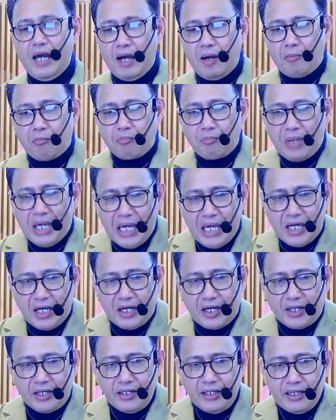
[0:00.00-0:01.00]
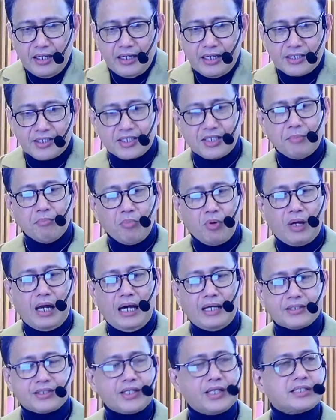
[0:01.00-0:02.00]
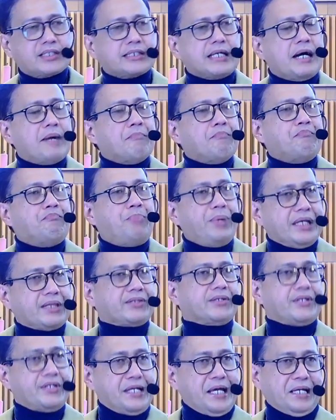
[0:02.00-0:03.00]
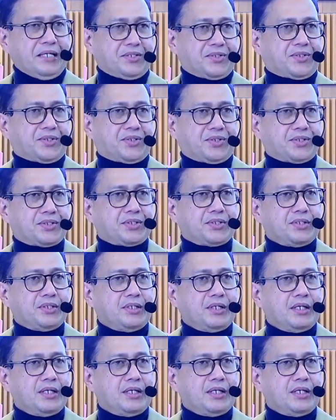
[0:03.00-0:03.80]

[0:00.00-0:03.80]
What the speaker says: Myrrh symbolizes bitterness.